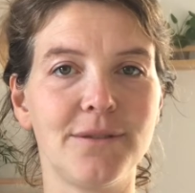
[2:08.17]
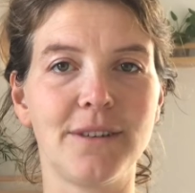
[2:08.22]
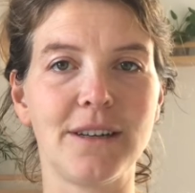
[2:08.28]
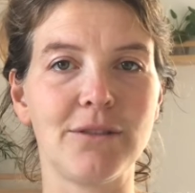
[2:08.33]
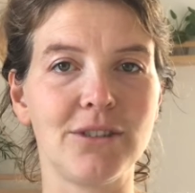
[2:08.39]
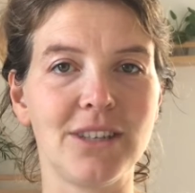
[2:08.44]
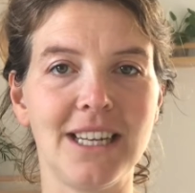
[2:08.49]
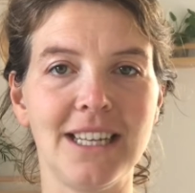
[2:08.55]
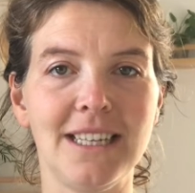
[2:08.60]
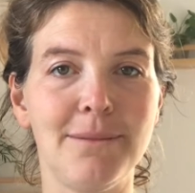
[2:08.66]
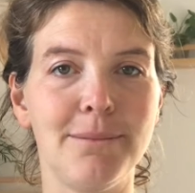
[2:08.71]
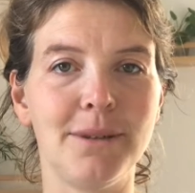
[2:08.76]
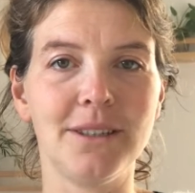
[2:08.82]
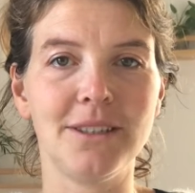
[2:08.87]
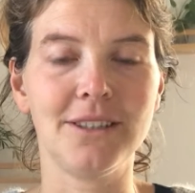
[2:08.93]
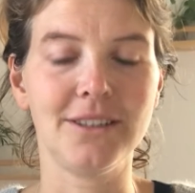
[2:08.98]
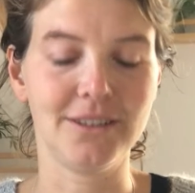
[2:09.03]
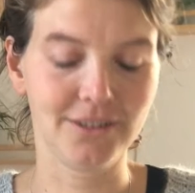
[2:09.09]
found any
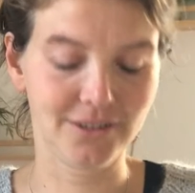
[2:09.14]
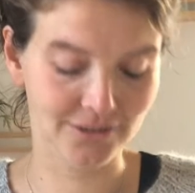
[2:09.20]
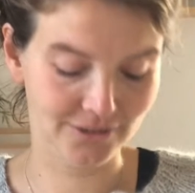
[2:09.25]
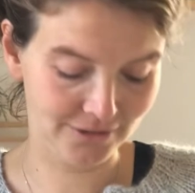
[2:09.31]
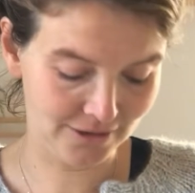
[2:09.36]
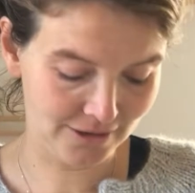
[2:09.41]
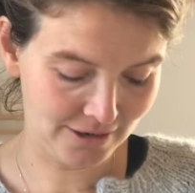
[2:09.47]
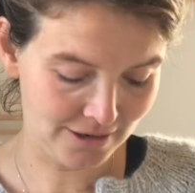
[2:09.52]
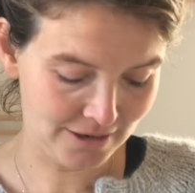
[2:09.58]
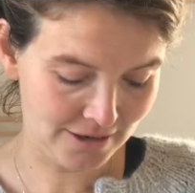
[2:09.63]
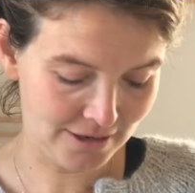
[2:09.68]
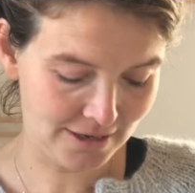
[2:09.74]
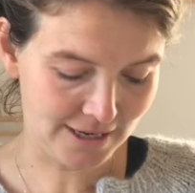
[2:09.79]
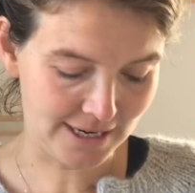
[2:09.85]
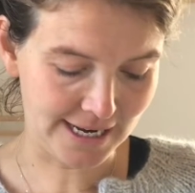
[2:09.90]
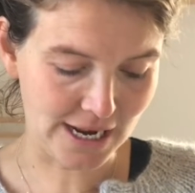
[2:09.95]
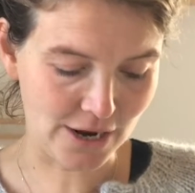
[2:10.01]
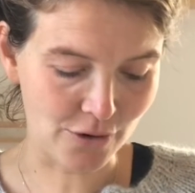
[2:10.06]
buttons.
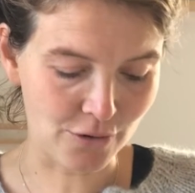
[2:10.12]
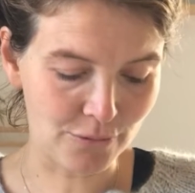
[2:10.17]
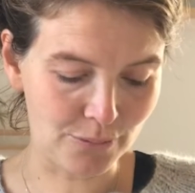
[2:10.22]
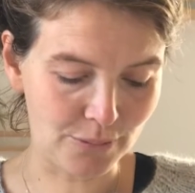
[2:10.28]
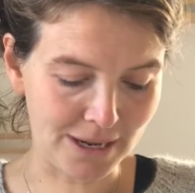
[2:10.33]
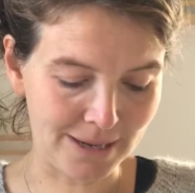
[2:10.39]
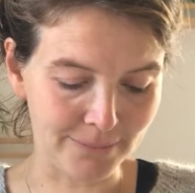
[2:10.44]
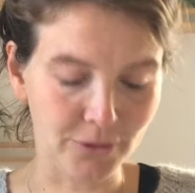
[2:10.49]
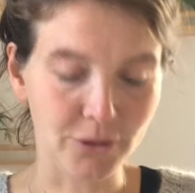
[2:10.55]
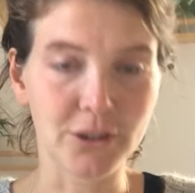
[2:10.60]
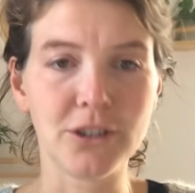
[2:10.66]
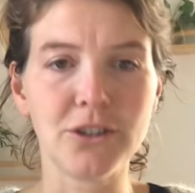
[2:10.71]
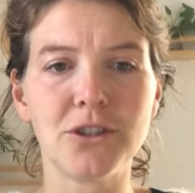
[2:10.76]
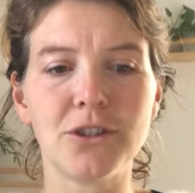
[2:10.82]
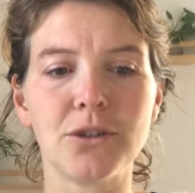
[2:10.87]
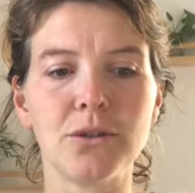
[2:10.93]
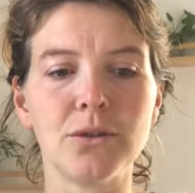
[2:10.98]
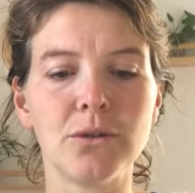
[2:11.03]
I hope I'm going
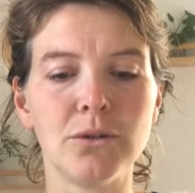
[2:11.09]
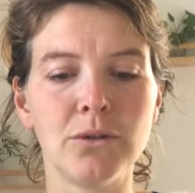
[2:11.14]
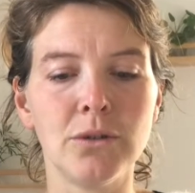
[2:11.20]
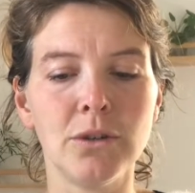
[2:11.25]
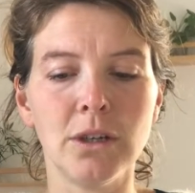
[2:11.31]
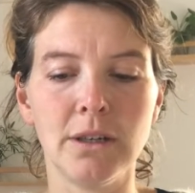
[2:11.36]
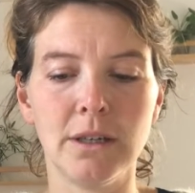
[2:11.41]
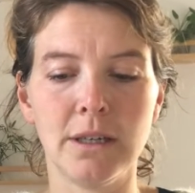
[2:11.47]
to